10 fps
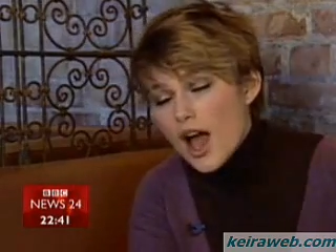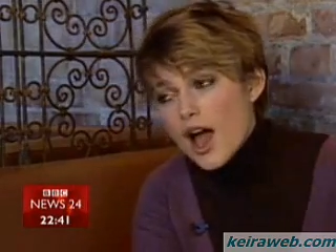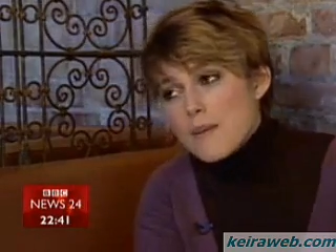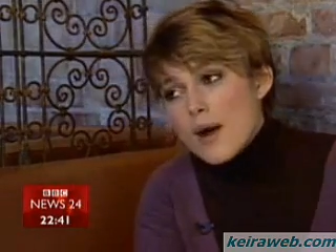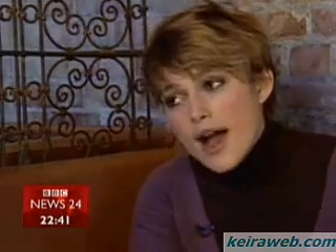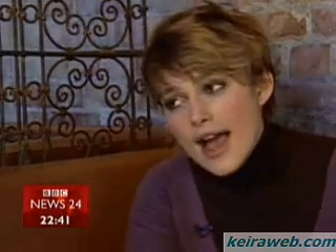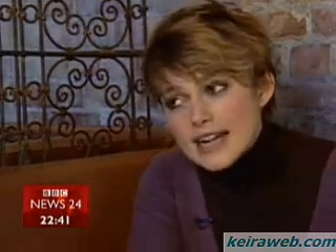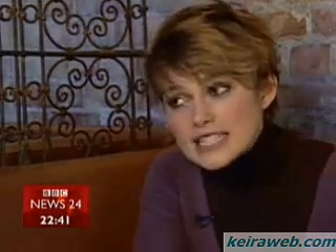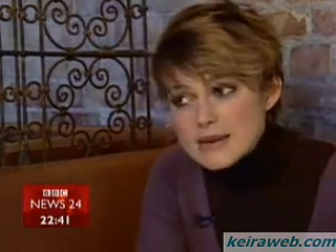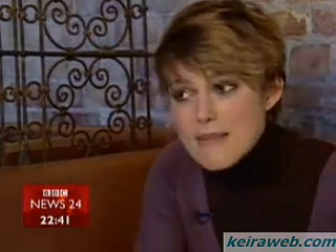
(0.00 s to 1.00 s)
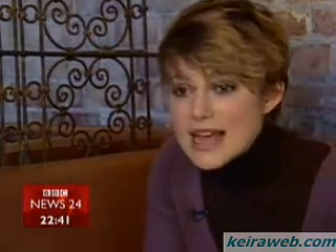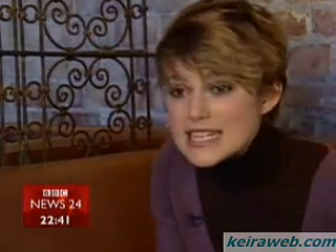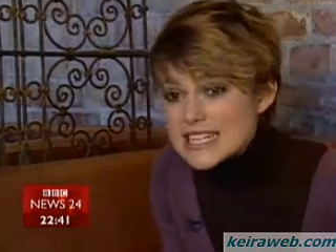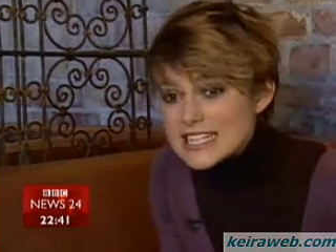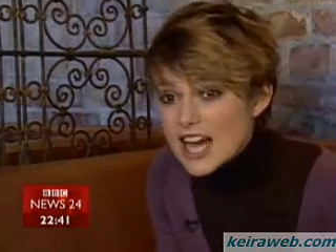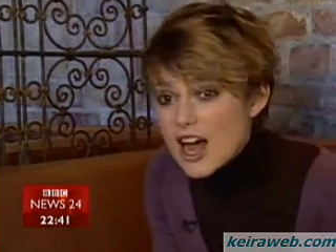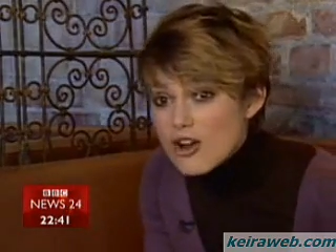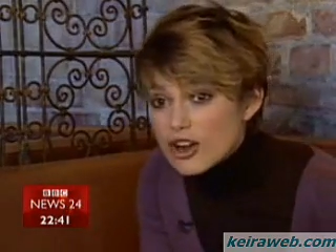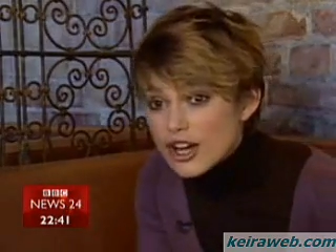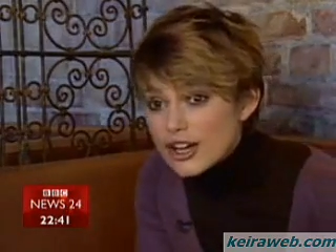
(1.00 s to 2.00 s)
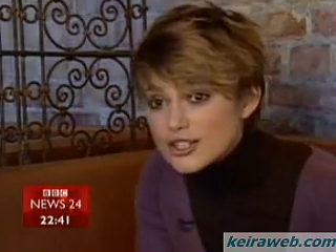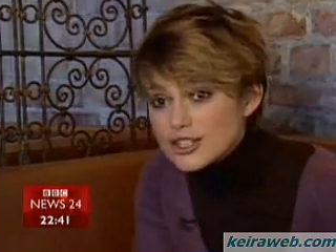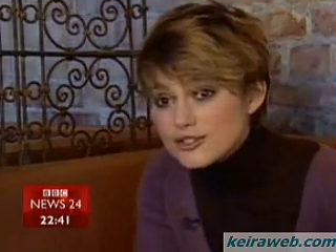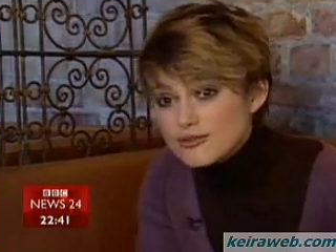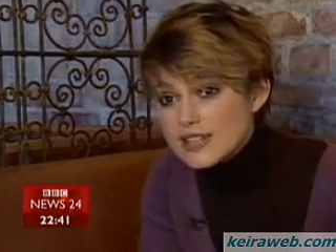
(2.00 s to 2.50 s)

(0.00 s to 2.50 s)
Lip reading: I had an amazing dialogue coach,